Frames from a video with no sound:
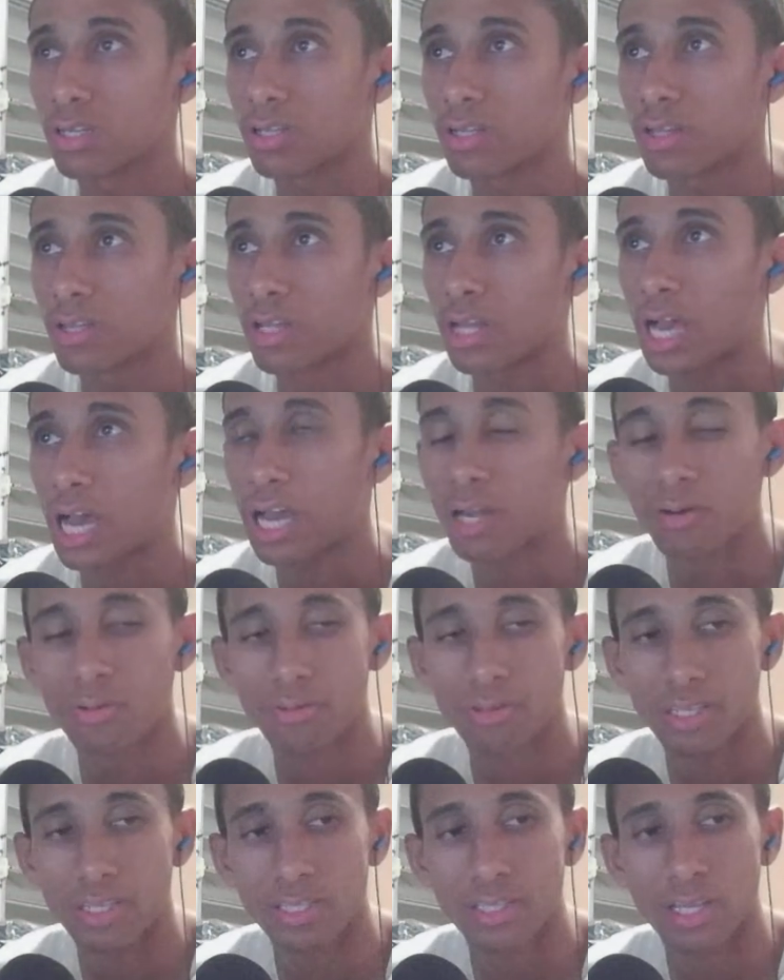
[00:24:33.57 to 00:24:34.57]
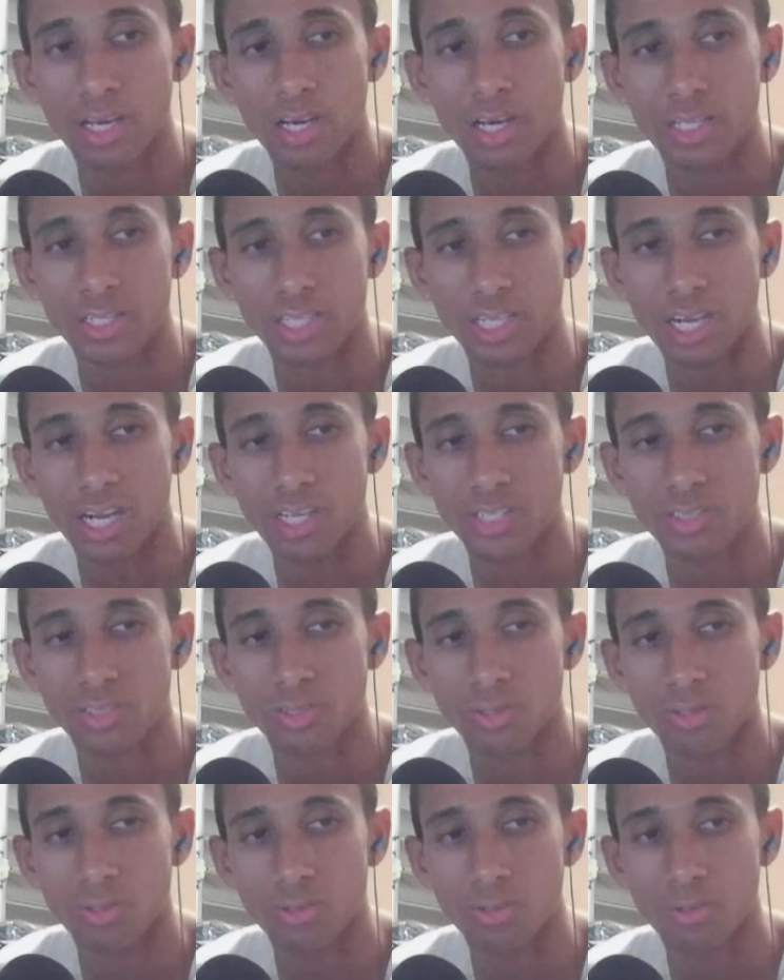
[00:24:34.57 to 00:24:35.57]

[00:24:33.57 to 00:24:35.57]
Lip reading: I don't think the console